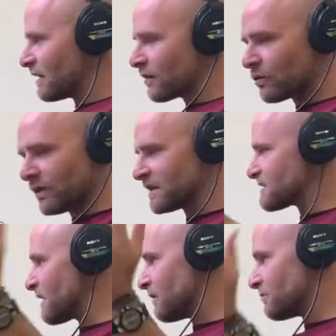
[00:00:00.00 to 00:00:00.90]
We're the
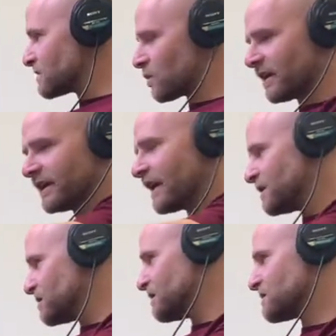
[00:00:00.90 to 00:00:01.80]
same. 20
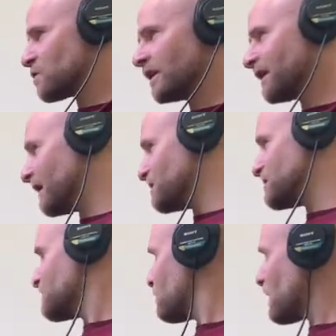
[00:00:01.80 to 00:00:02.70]
kg is 20 kg,
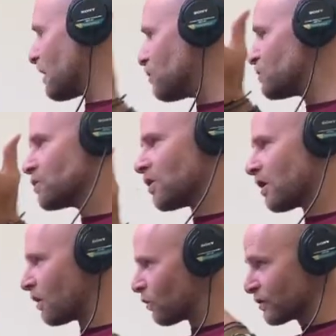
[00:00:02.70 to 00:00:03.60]
no matter who you are,
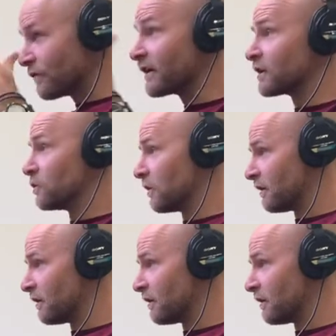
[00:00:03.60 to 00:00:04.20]
what you think you are.